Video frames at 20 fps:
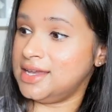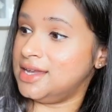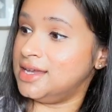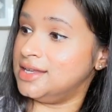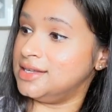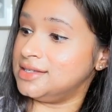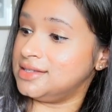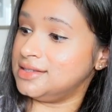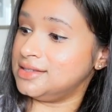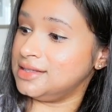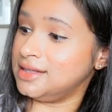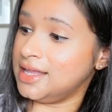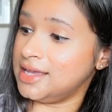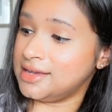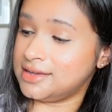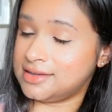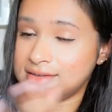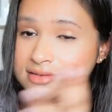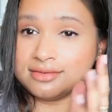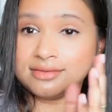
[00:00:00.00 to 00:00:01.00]
And
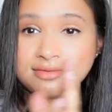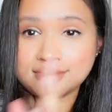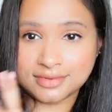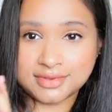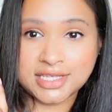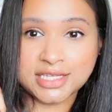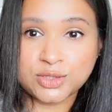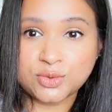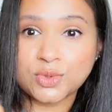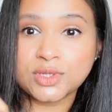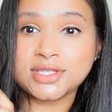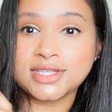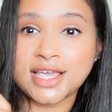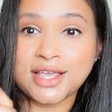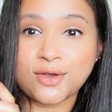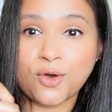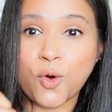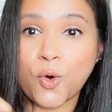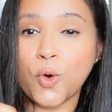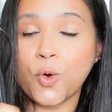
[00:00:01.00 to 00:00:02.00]
like, this was
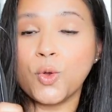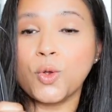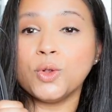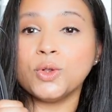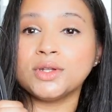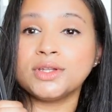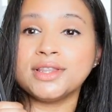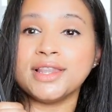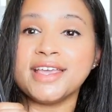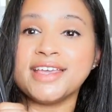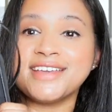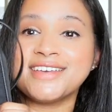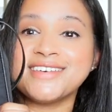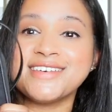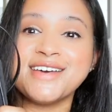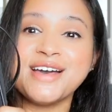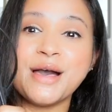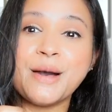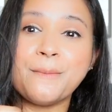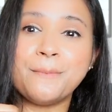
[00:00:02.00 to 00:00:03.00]
like old like
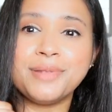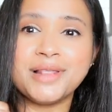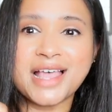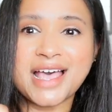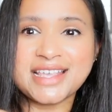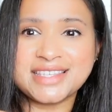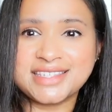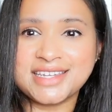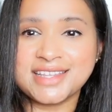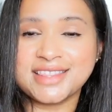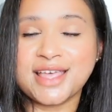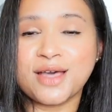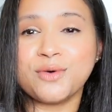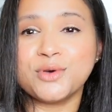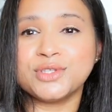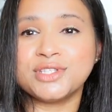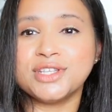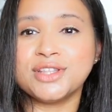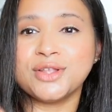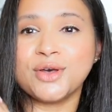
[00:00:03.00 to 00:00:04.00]
plastic that
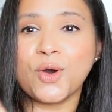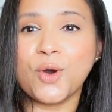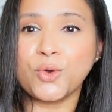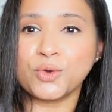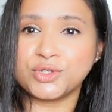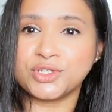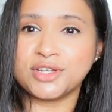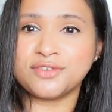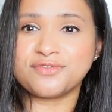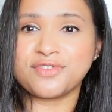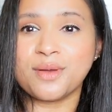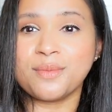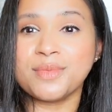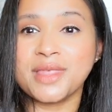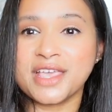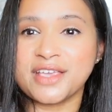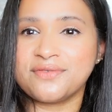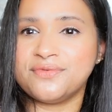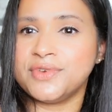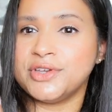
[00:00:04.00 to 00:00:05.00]
was in the ocean from
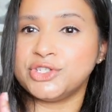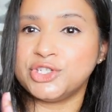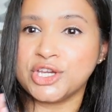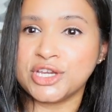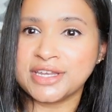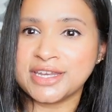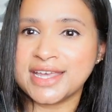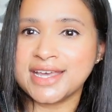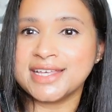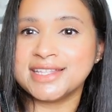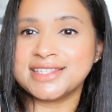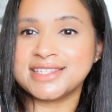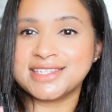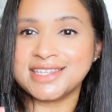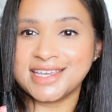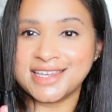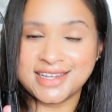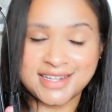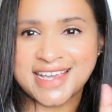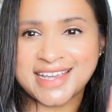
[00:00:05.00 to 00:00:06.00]
like fishing nets
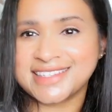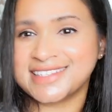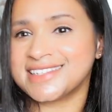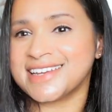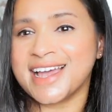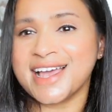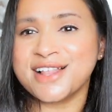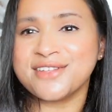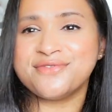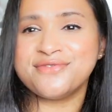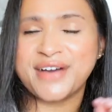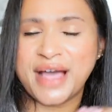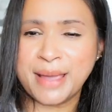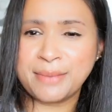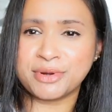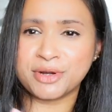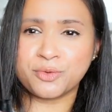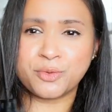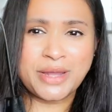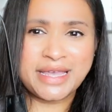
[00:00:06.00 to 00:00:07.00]
and textile
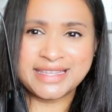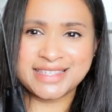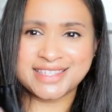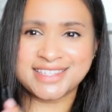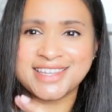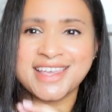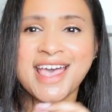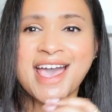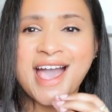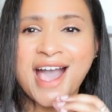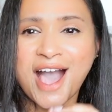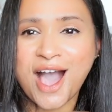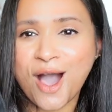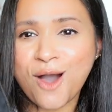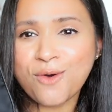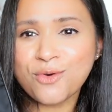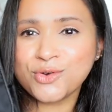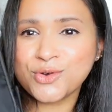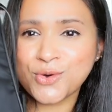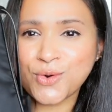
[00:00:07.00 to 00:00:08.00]
fiber waste.
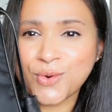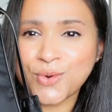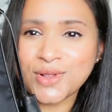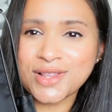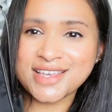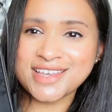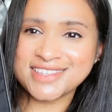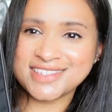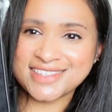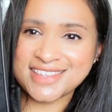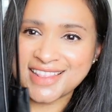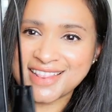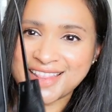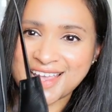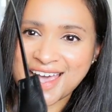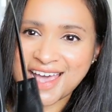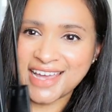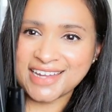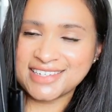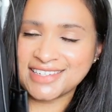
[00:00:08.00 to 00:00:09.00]
How cool is
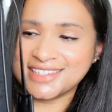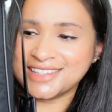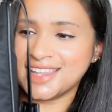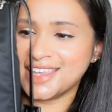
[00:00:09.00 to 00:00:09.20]
that?